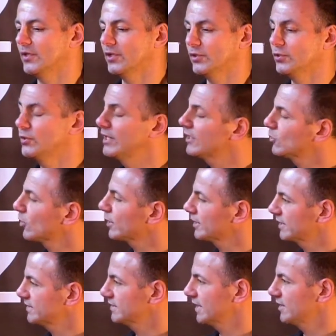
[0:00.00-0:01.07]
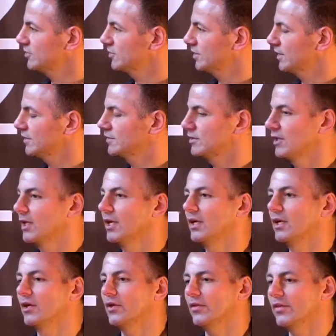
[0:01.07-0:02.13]
a unique organization
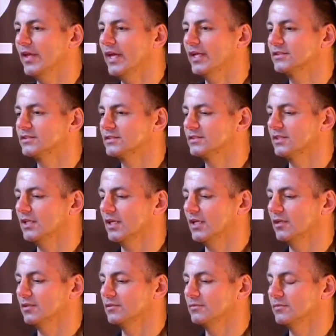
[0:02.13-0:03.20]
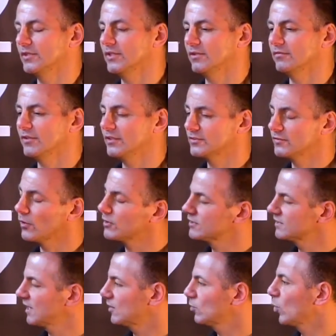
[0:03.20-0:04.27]
that uh, is
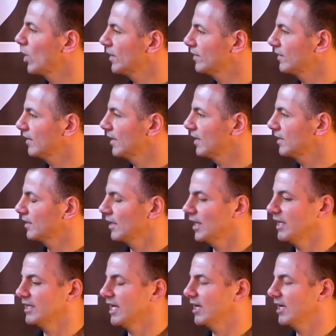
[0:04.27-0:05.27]
focused on one thing and